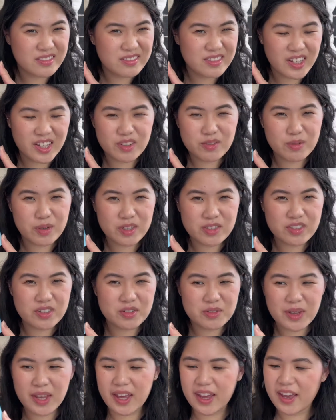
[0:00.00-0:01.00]
It worked
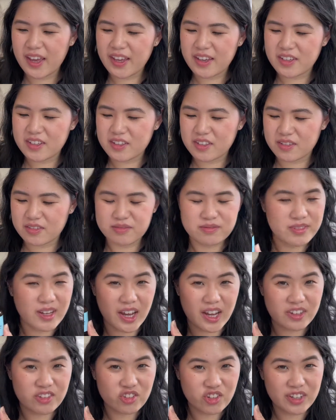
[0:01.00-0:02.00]
okay. It
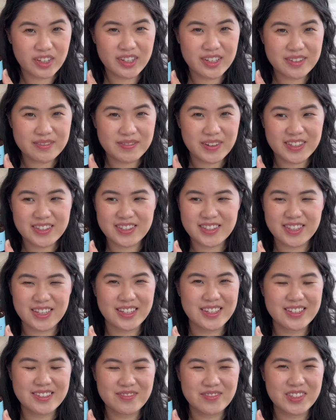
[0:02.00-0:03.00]
hydrated my
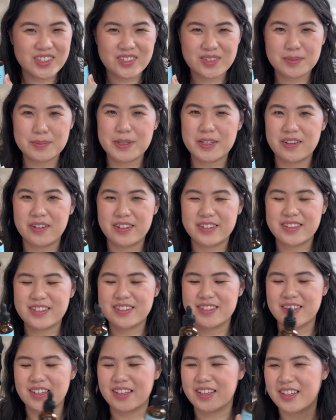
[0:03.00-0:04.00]
skin, but to be
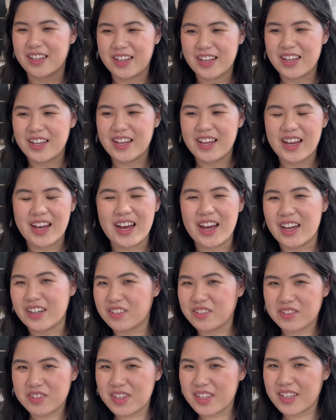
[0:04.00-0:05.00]
honest, like I
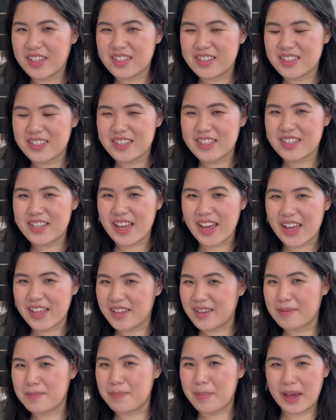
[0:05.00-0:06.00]
don't think it did
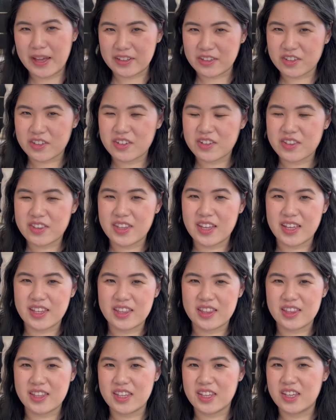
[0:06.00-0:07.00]
any better
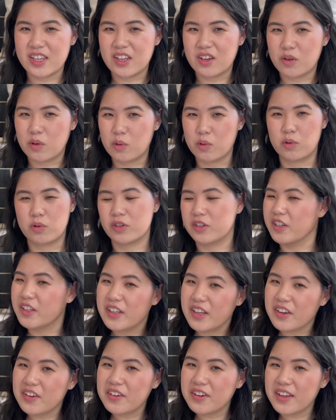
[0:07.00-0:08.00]
than the
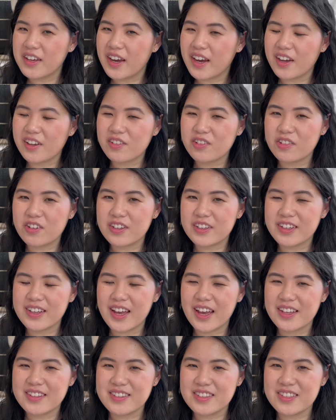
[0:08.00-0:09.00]
ordinary hyaluronic
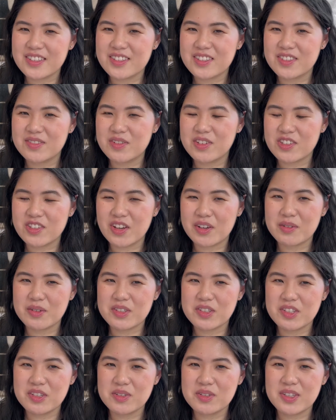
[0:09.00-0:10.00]
acids which I
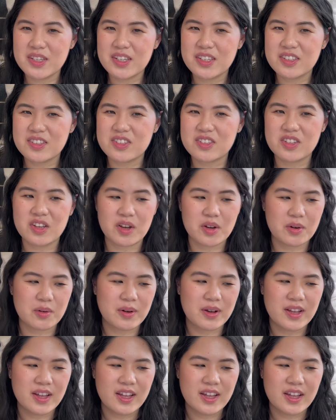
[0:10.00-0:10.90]
was using, so